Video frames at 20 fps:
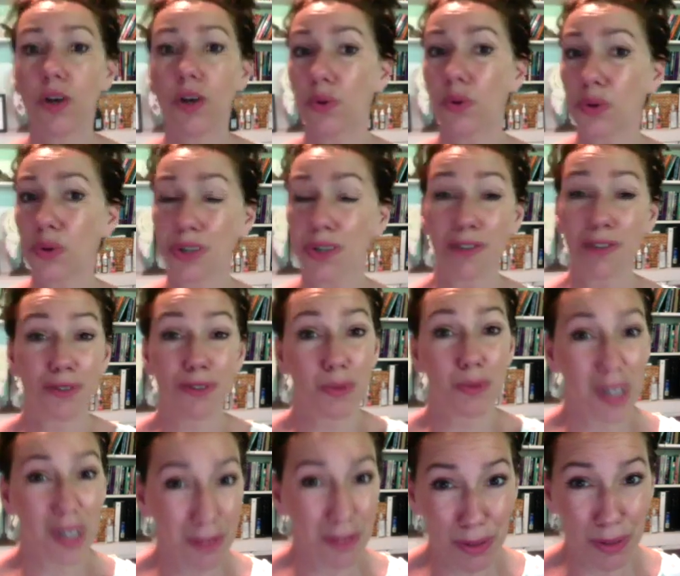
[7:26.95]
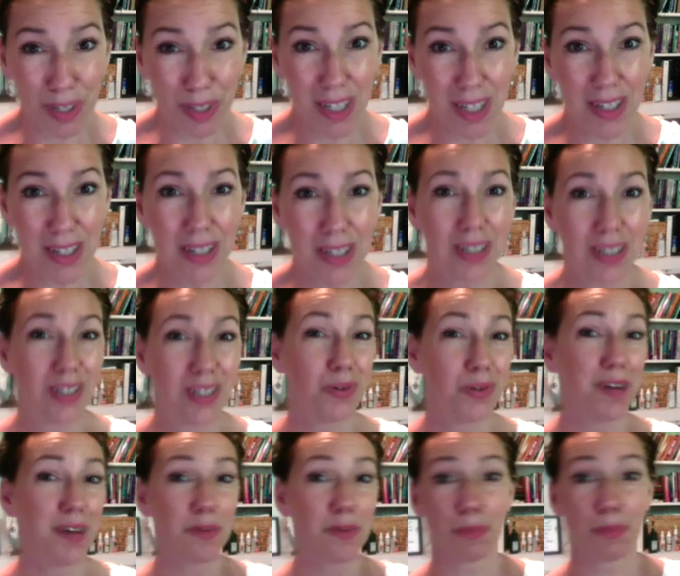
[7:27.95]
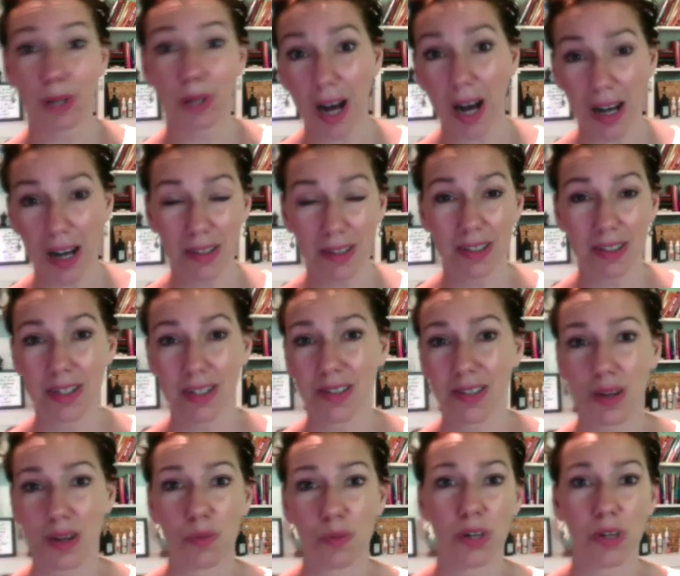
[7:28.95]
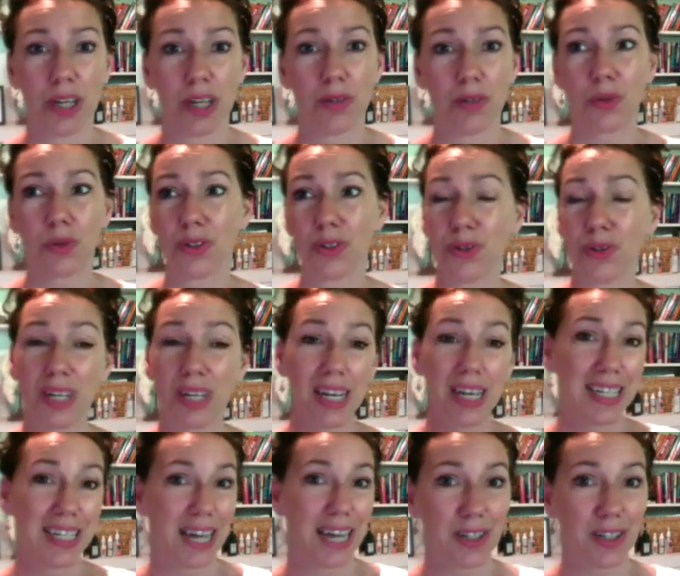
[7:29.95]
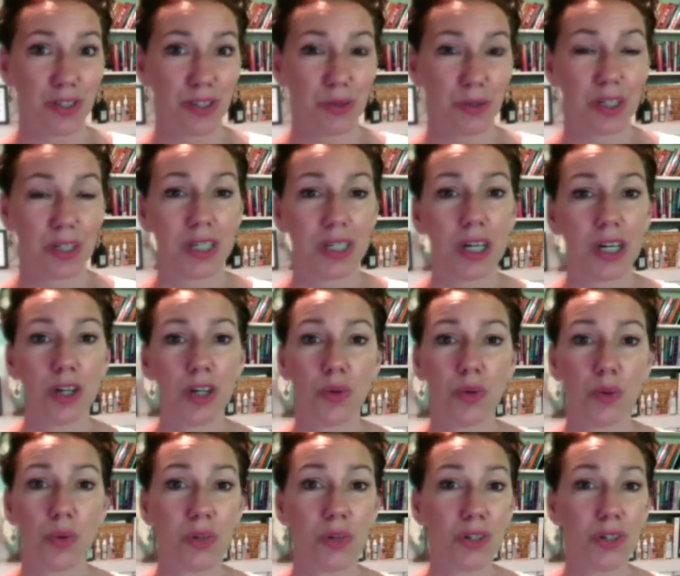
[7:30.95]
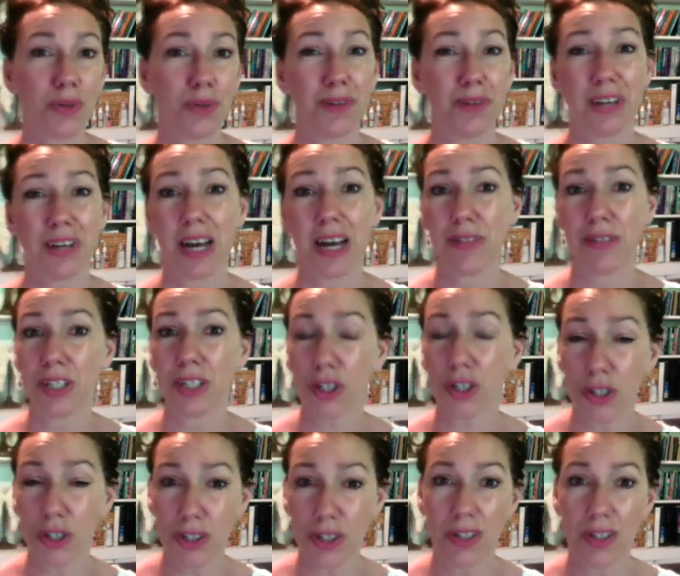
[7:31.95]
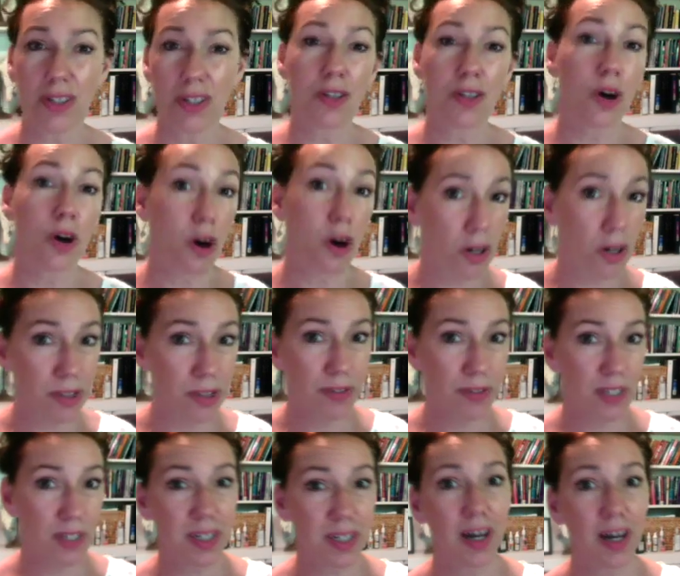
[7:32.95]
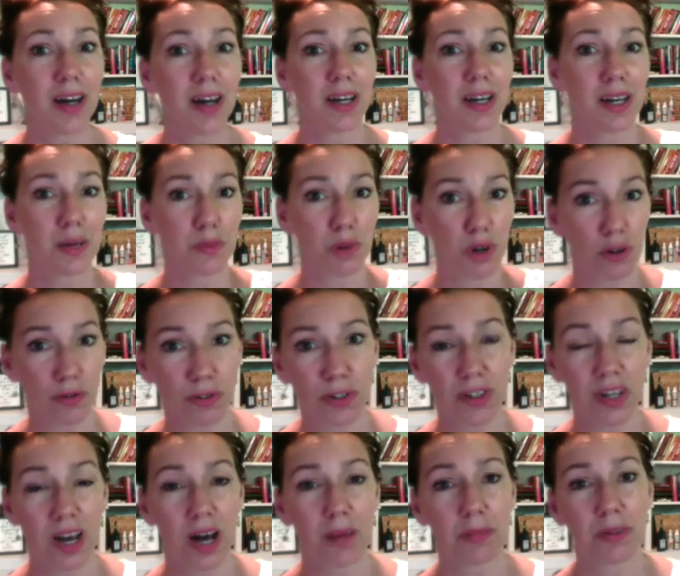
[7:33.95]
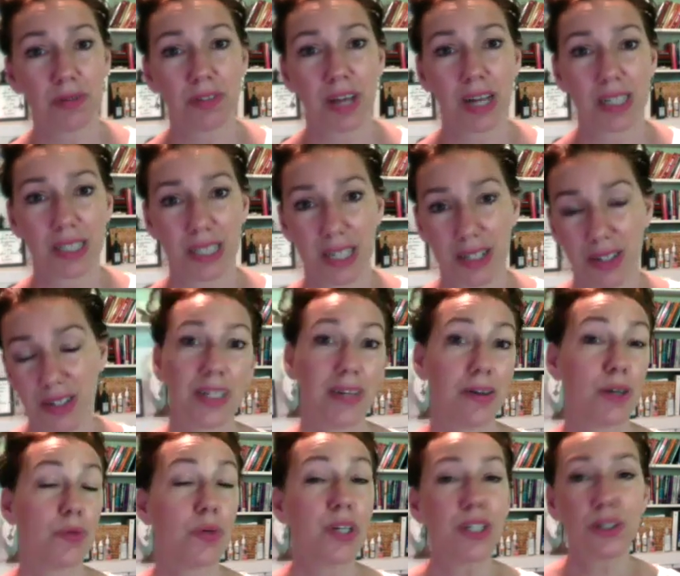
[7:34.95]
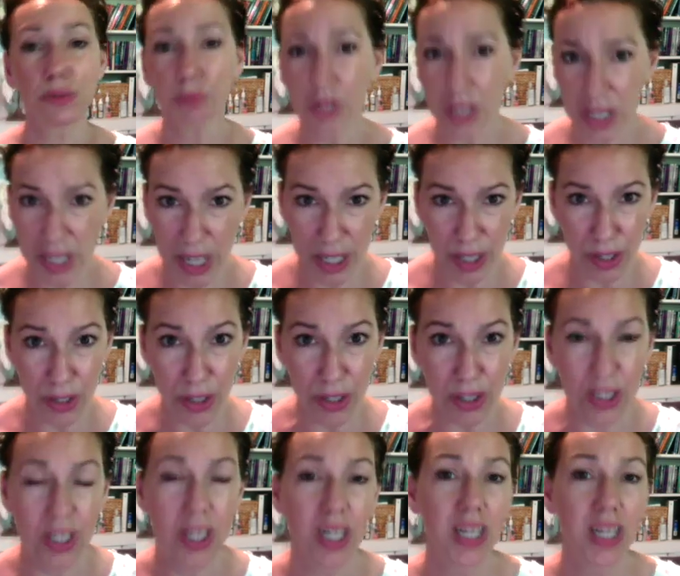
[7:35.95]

Or for whatever reason, you have it blocked in some way, or you can't get to it, or you have heavy curtains all of the time over top of that landscape. Now I want you to really take a look.